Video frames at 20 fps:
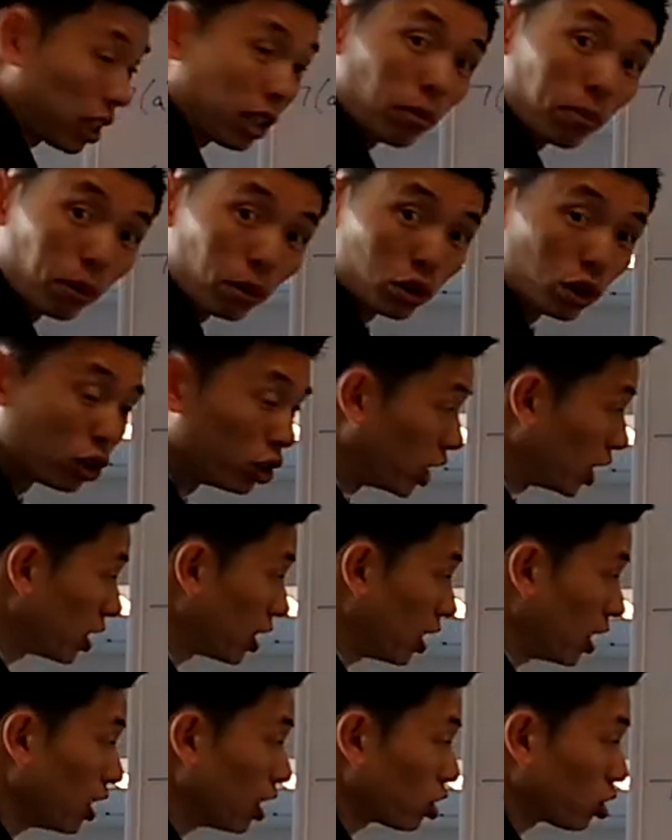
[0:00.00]
an
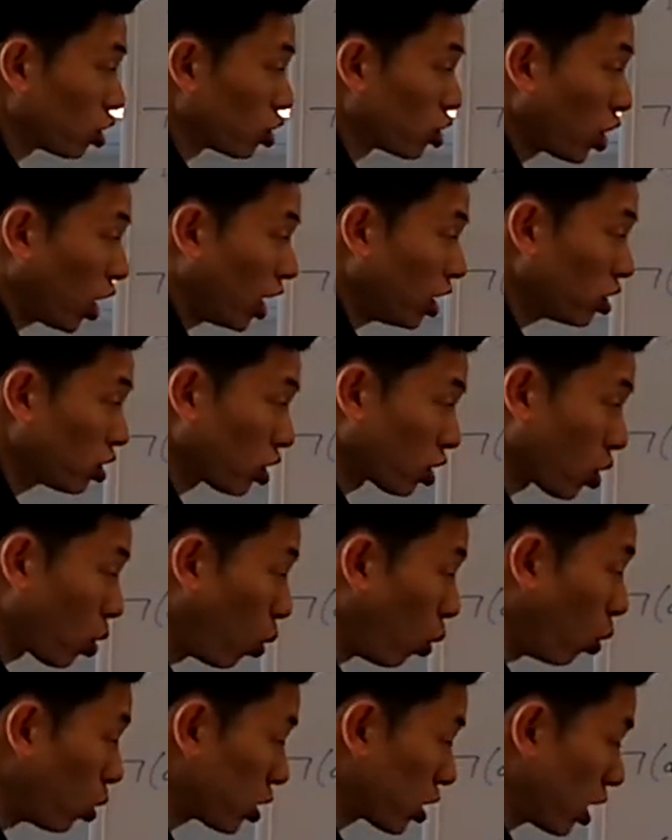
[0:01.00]
opportunity is to change the
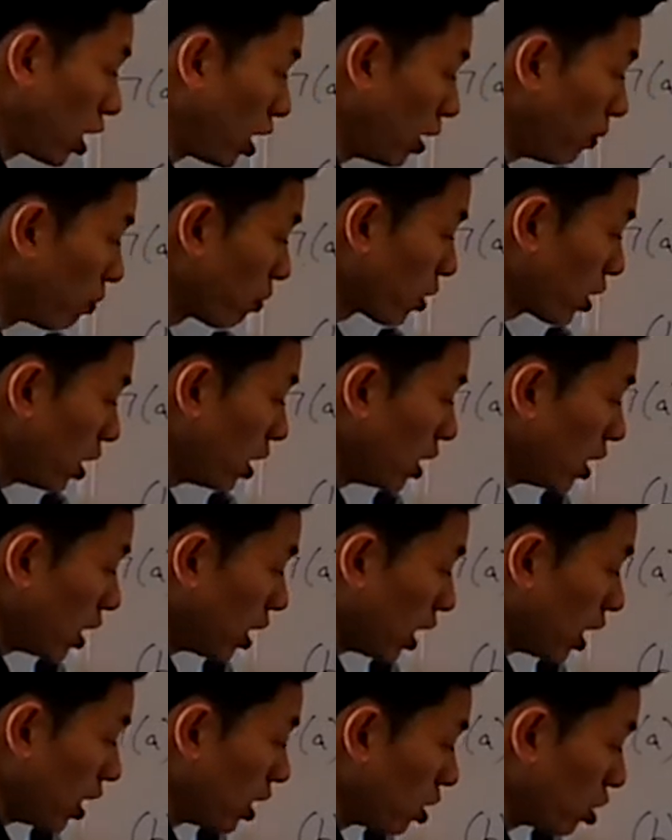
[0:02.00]
quarter
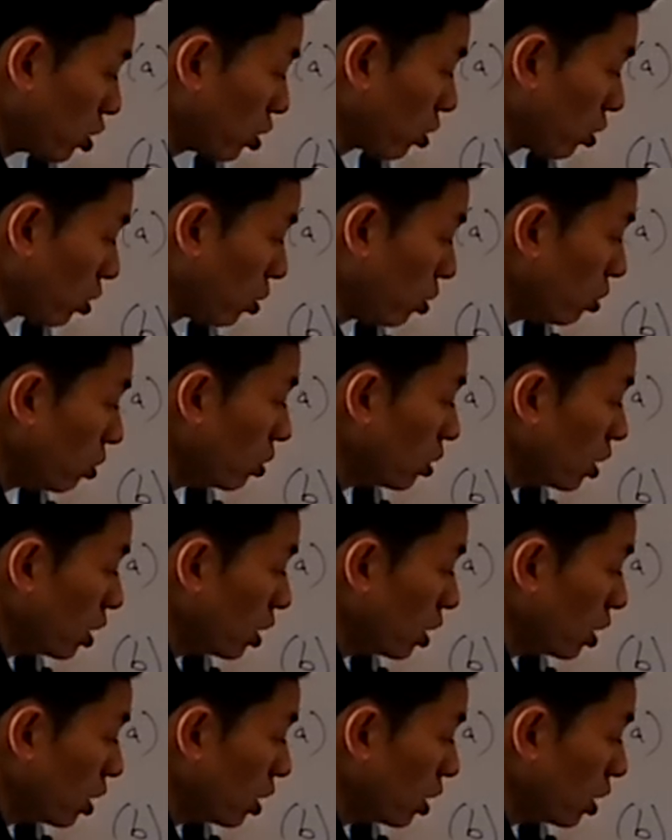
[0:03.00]
into